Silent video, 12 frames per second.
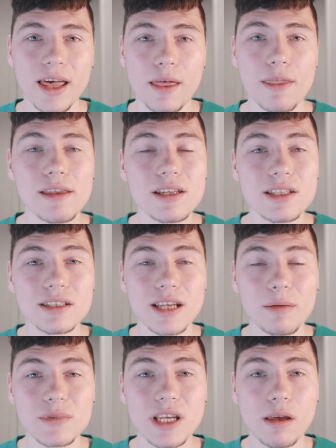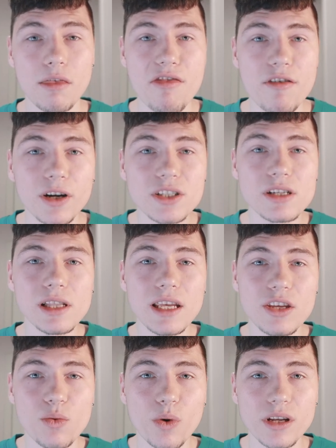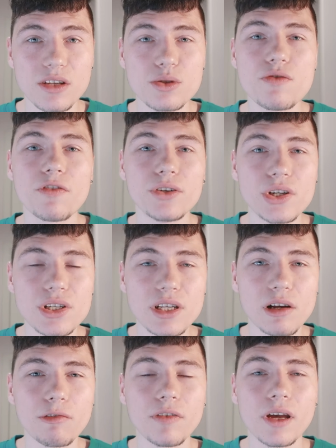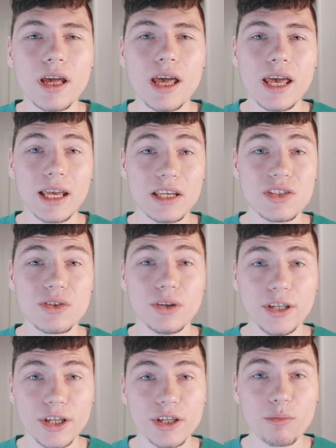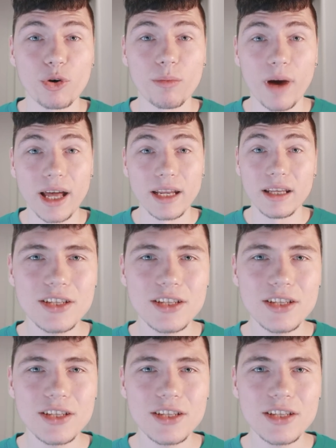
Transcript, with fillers: That is something certainly you want to do for yourself, is to earn more money.